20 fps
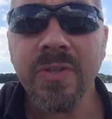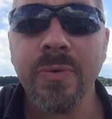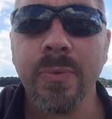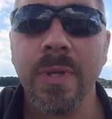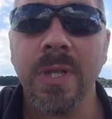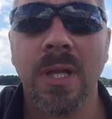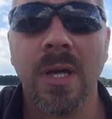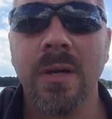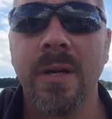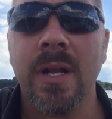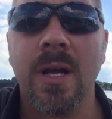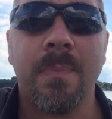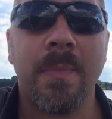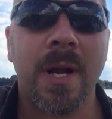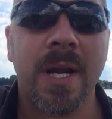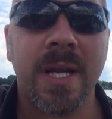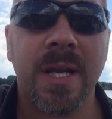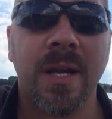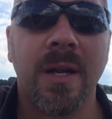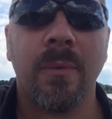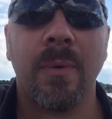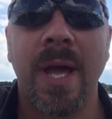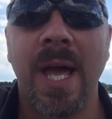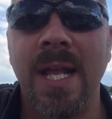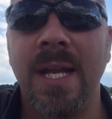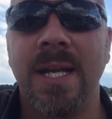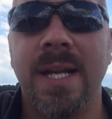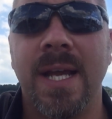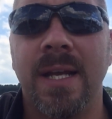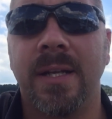So we loaded up our gear, we
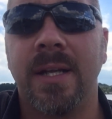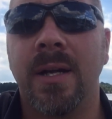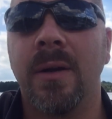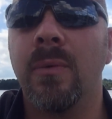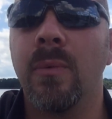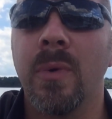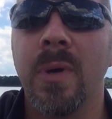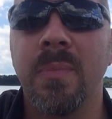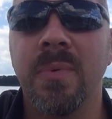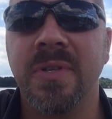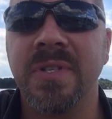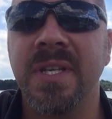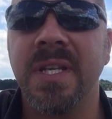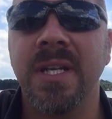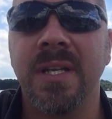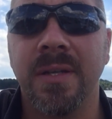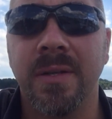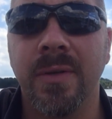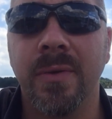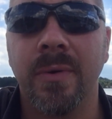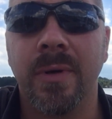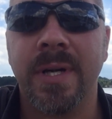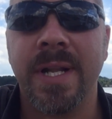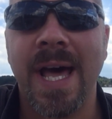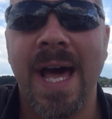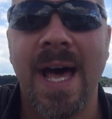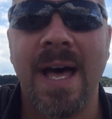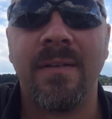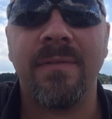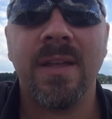headed down there, and we proceeded to do our
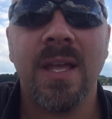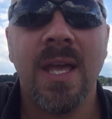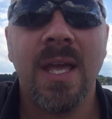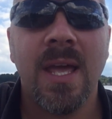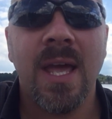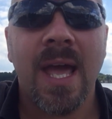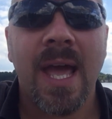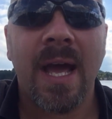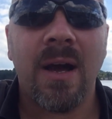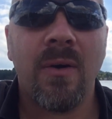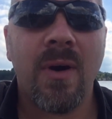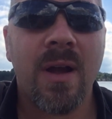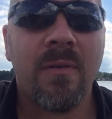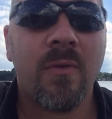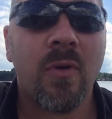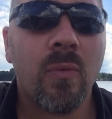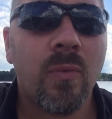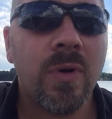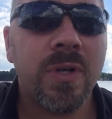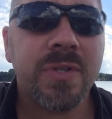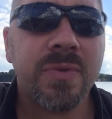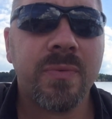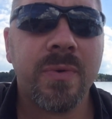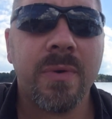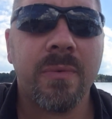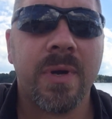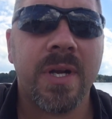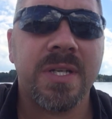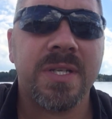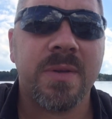dive. However, once
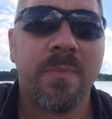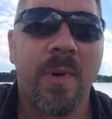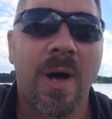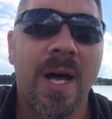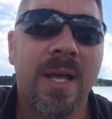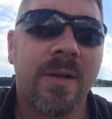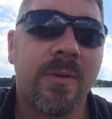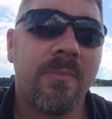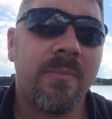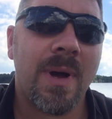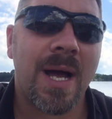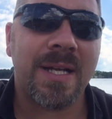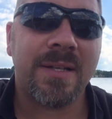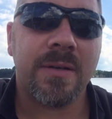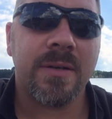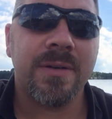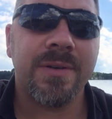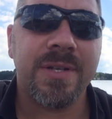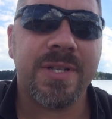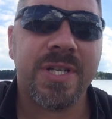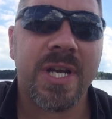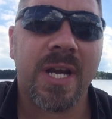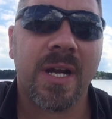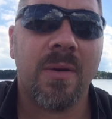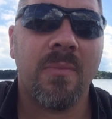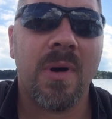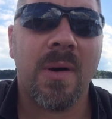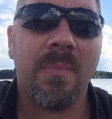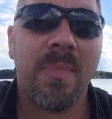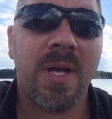we reached the bottom, I turned to check
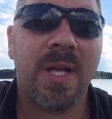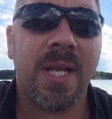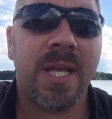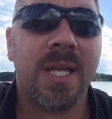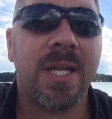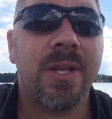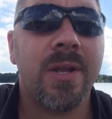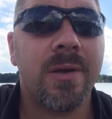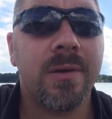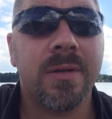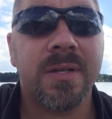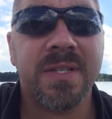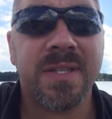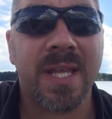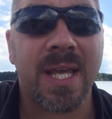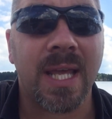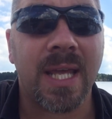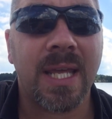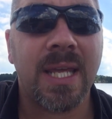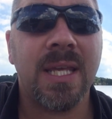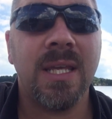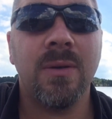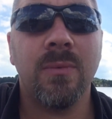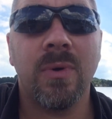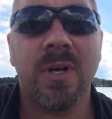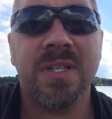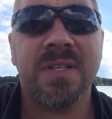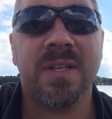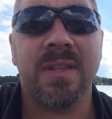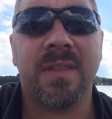on my buddy and noticed that he
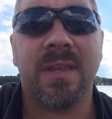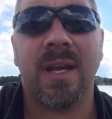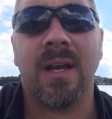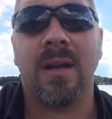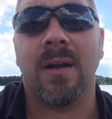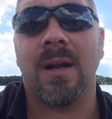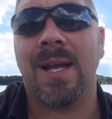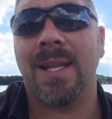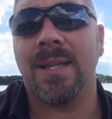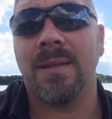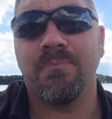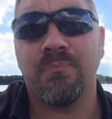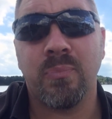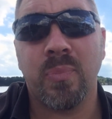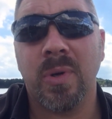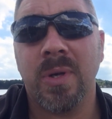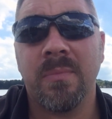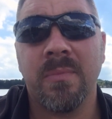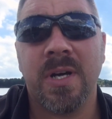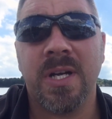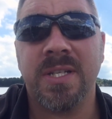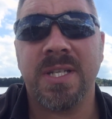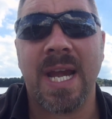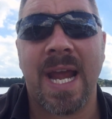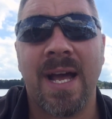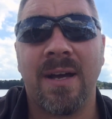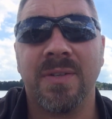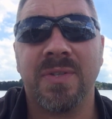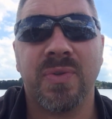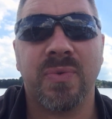wasn't there. I pretty much
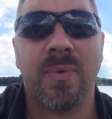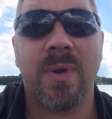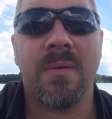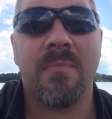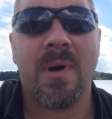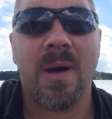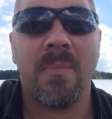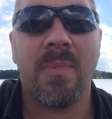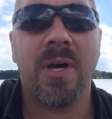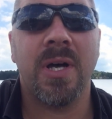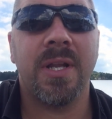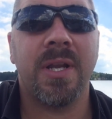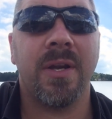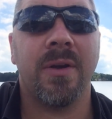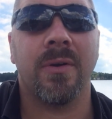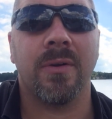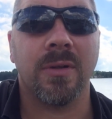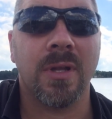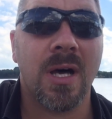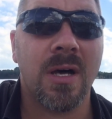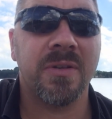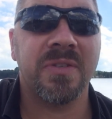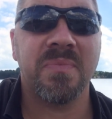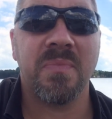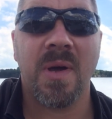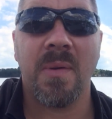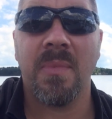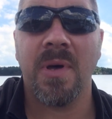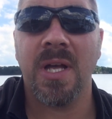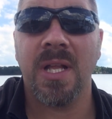outswam my buddy or lost
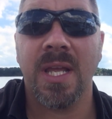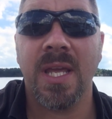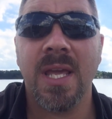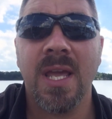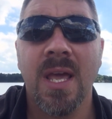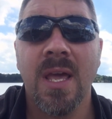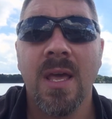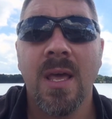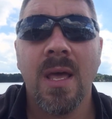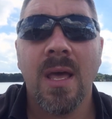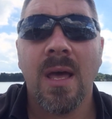my buddy.